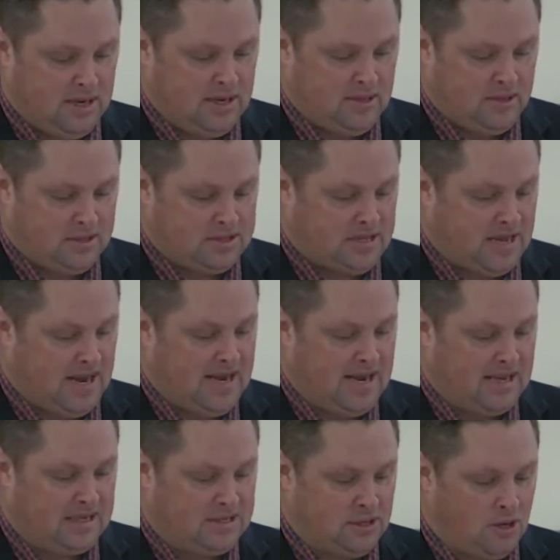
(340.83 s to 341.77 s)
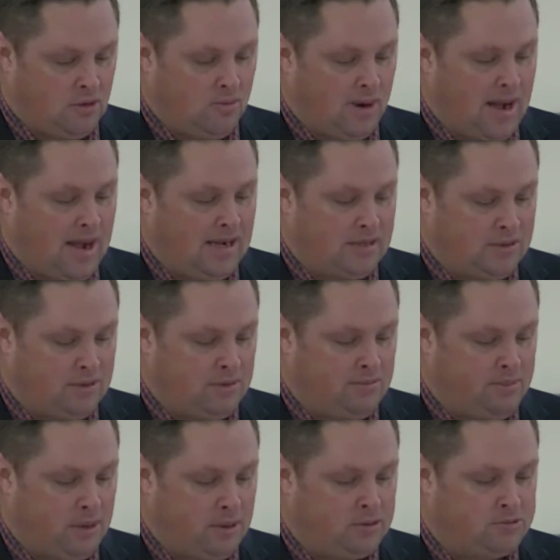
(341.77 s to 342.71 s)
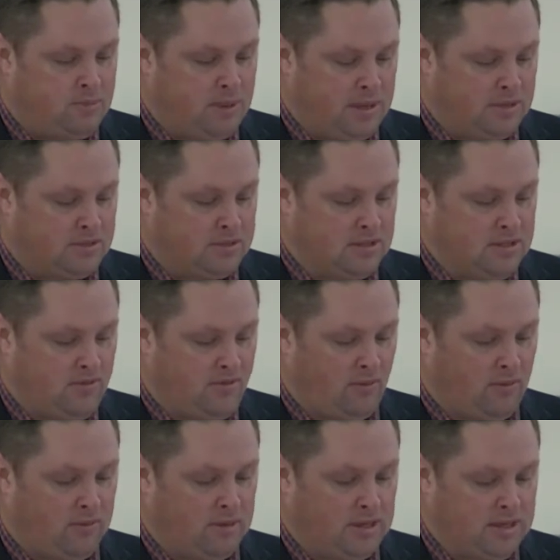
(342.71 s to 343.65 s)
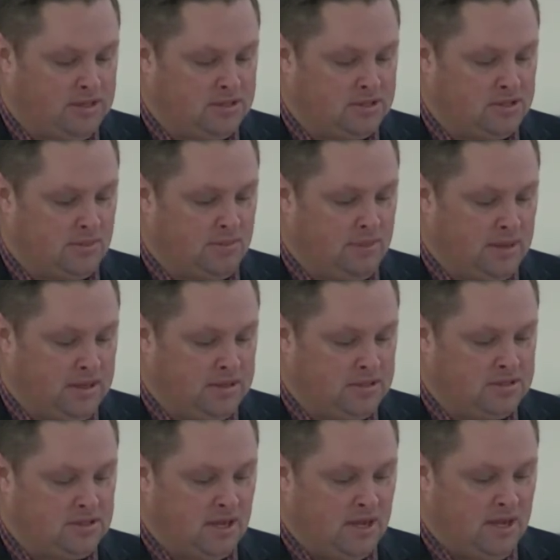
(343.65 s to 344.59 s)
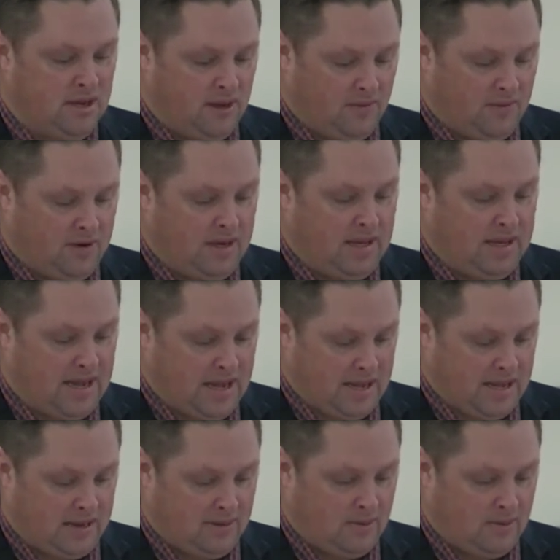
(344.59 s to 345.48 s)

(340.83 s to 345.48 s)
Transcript: The state has no right to impose penalties for religious opinions of any kind.